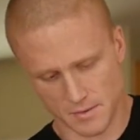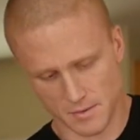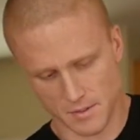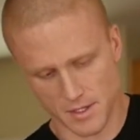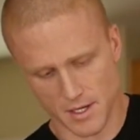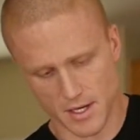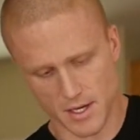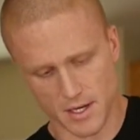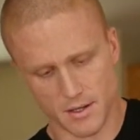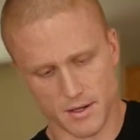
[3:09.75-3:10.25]

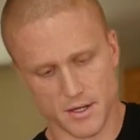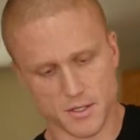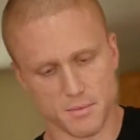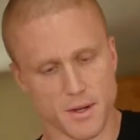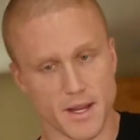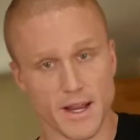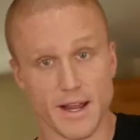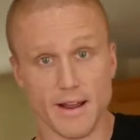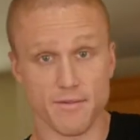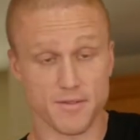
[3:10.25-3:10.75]
Okay, there's
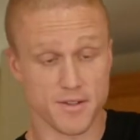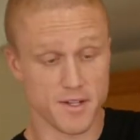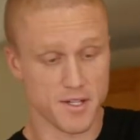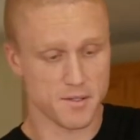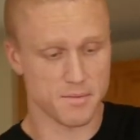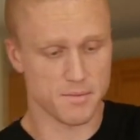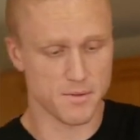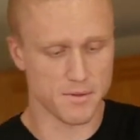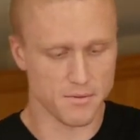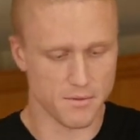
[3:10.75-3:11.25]
my half
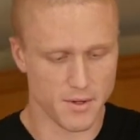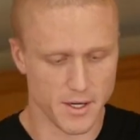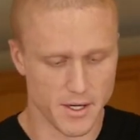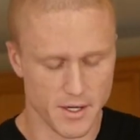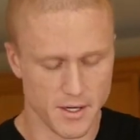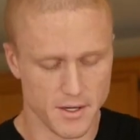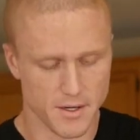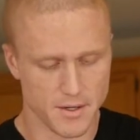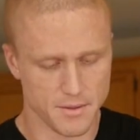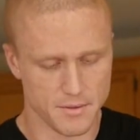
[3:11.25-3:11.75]
teaspoon right
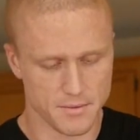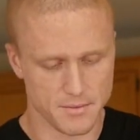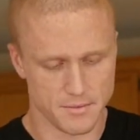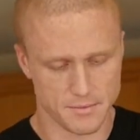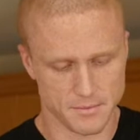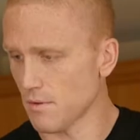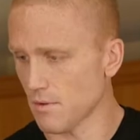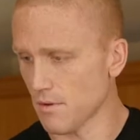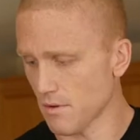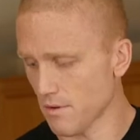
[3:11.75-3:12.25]
here.
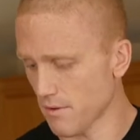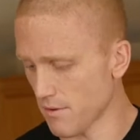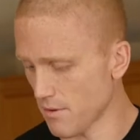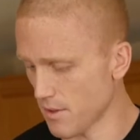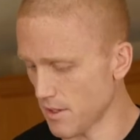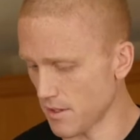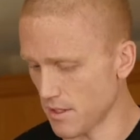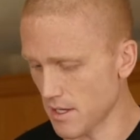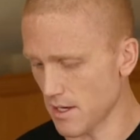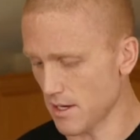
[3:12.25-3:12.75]

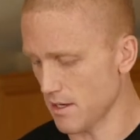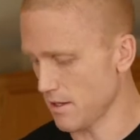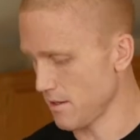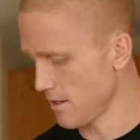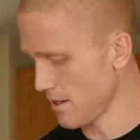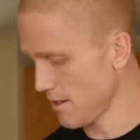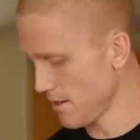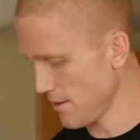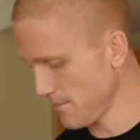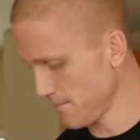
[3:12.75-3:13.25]
Throwing that in
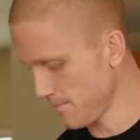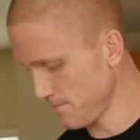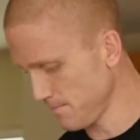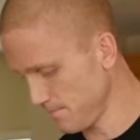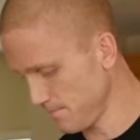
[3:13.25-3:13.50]
there.